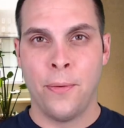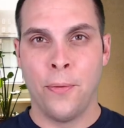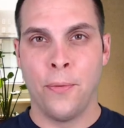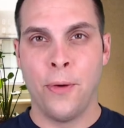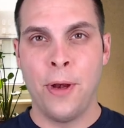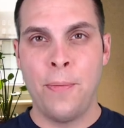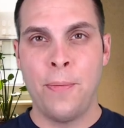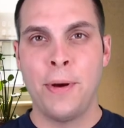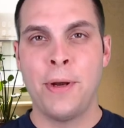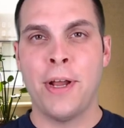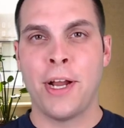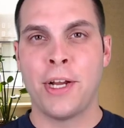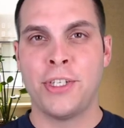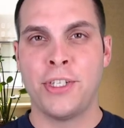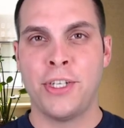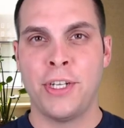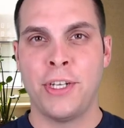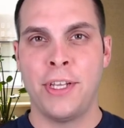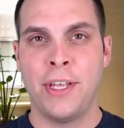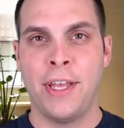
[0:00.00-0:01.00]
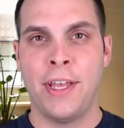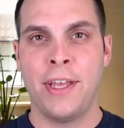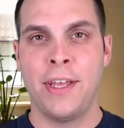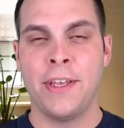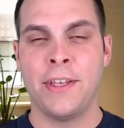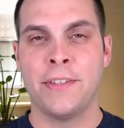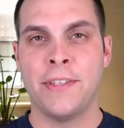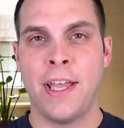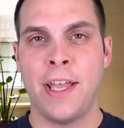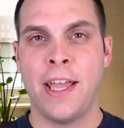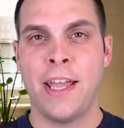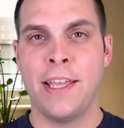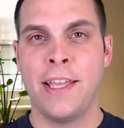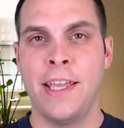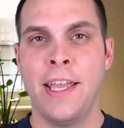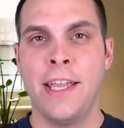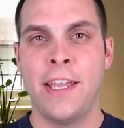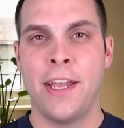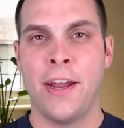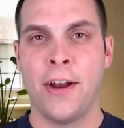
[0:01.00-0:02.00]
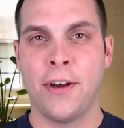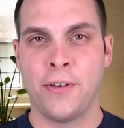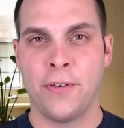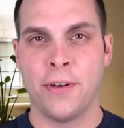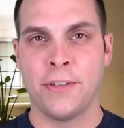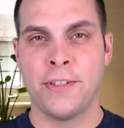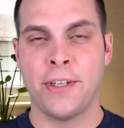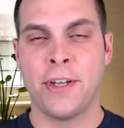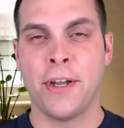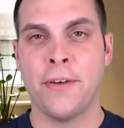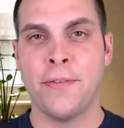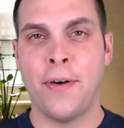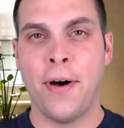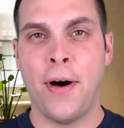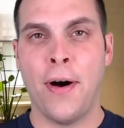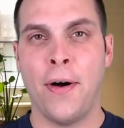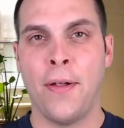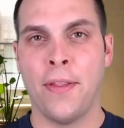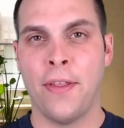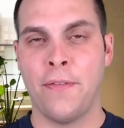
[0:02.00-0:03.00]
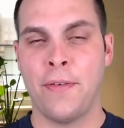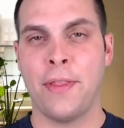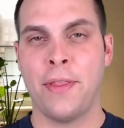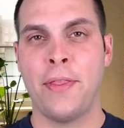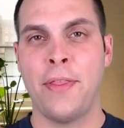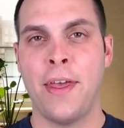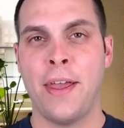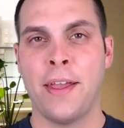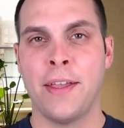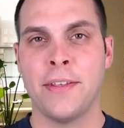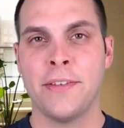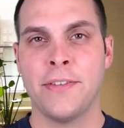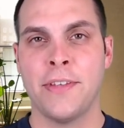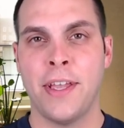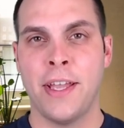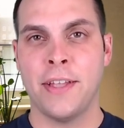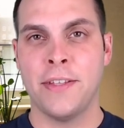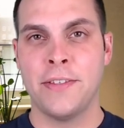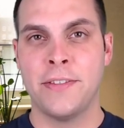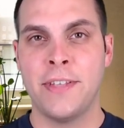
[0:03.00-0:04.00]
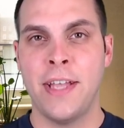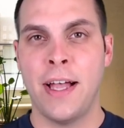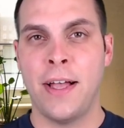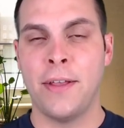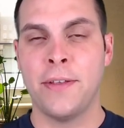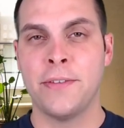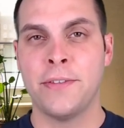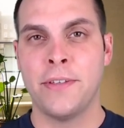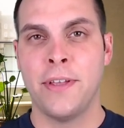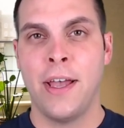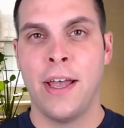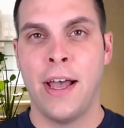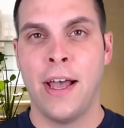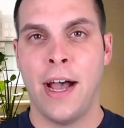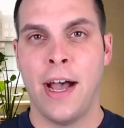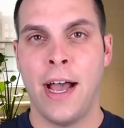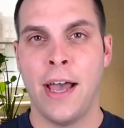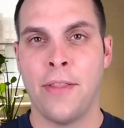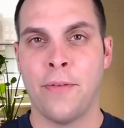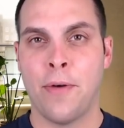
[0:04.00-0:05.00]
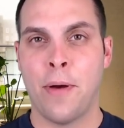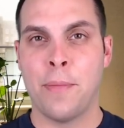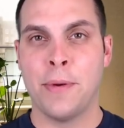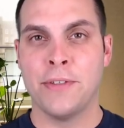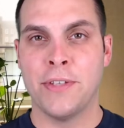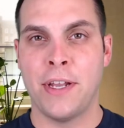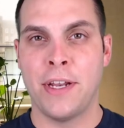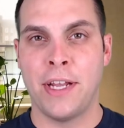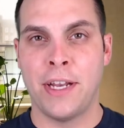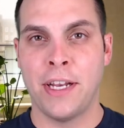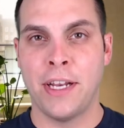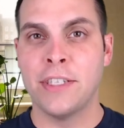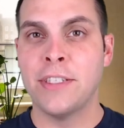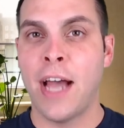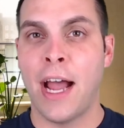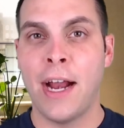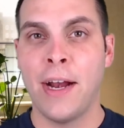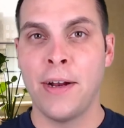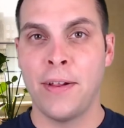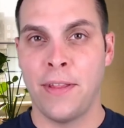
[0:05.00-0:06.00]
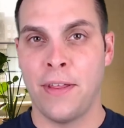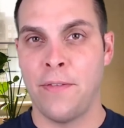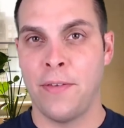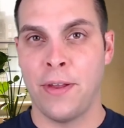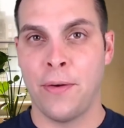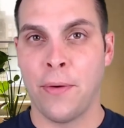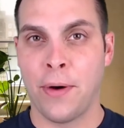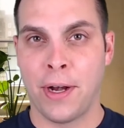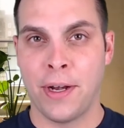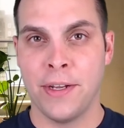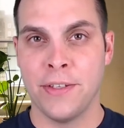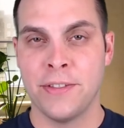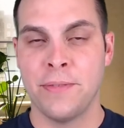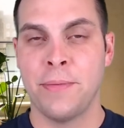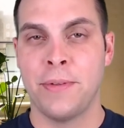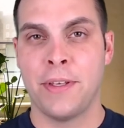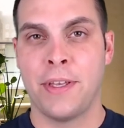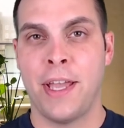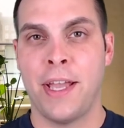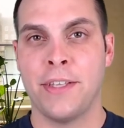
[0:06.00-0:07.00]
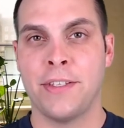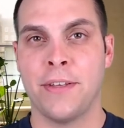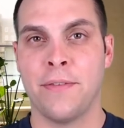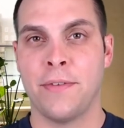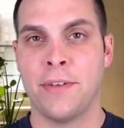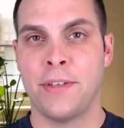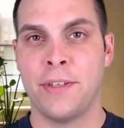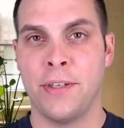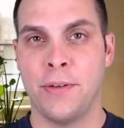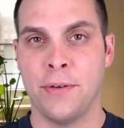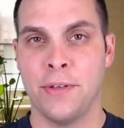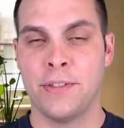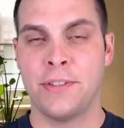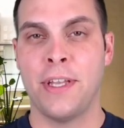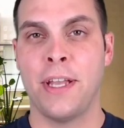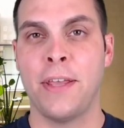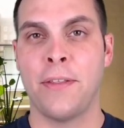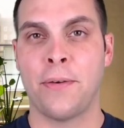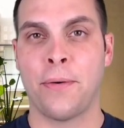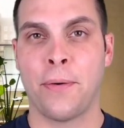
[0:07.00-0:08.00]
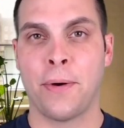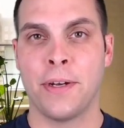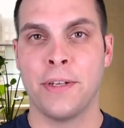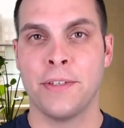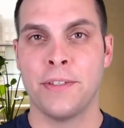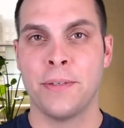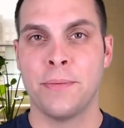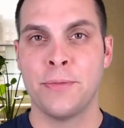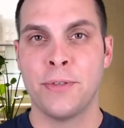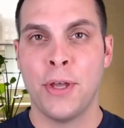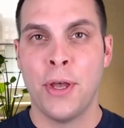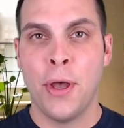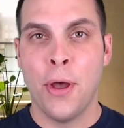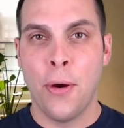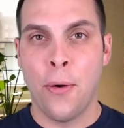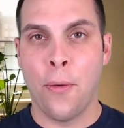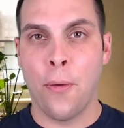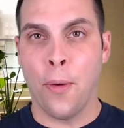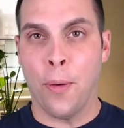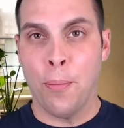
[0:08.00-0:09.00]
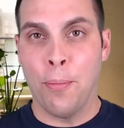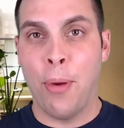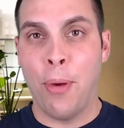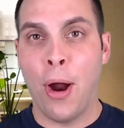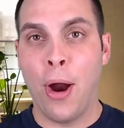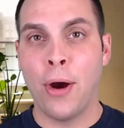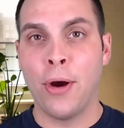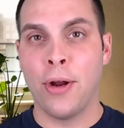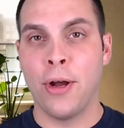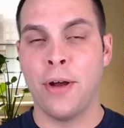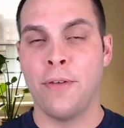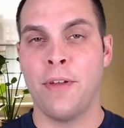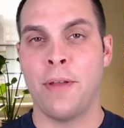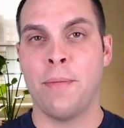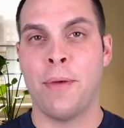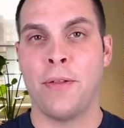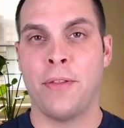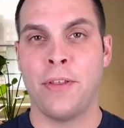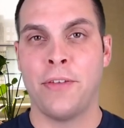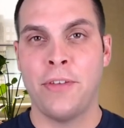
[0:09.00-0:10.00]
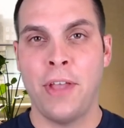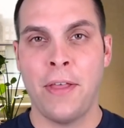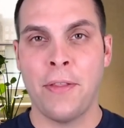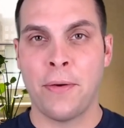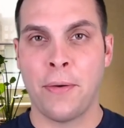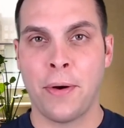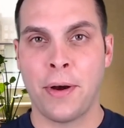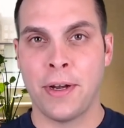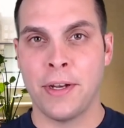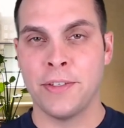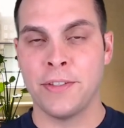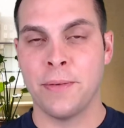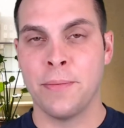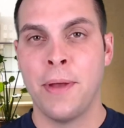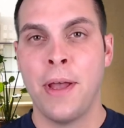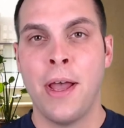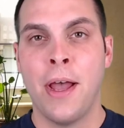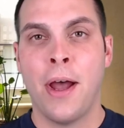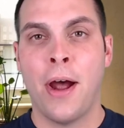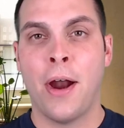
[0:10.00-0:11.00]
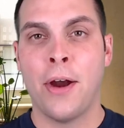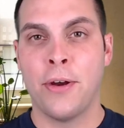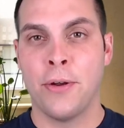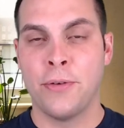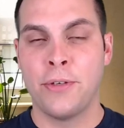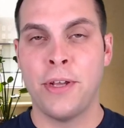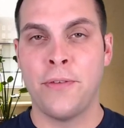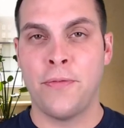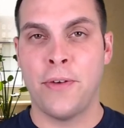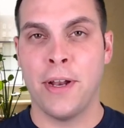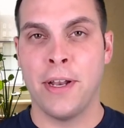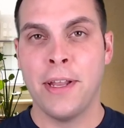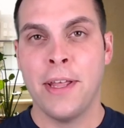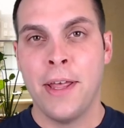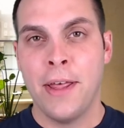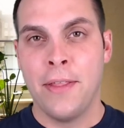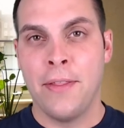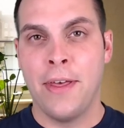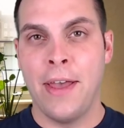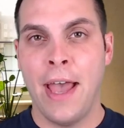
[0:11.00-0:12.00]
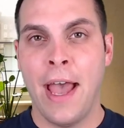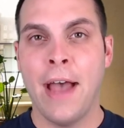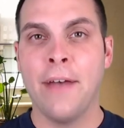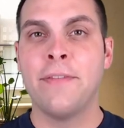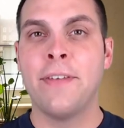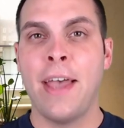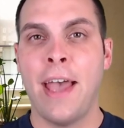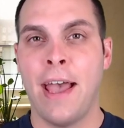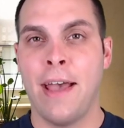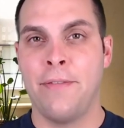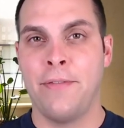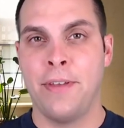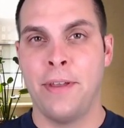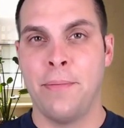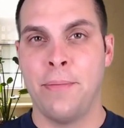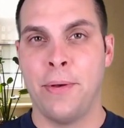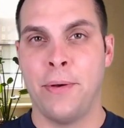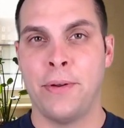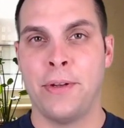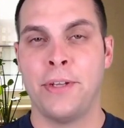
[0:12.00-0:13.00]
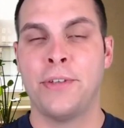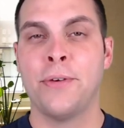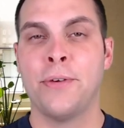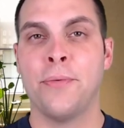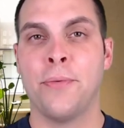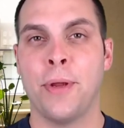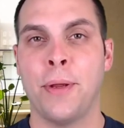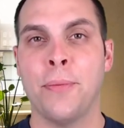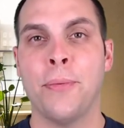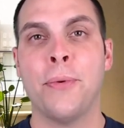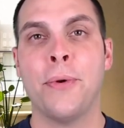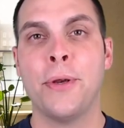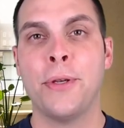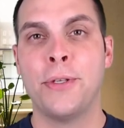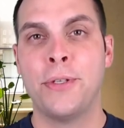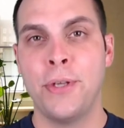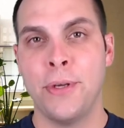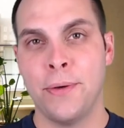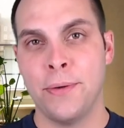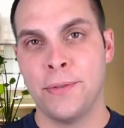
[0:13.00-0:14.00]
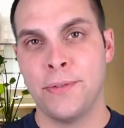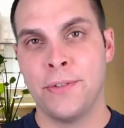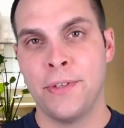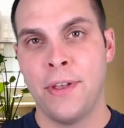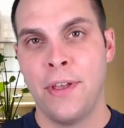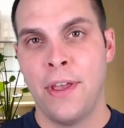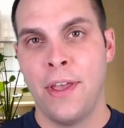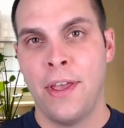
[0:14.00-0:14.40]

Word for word: Reproduction is a key characteristic of all living things, and cells, either representing an entire living organism in the case of unicellular organisms, or part of a multicellular organism, are no different. They have to have the ability to reproduce.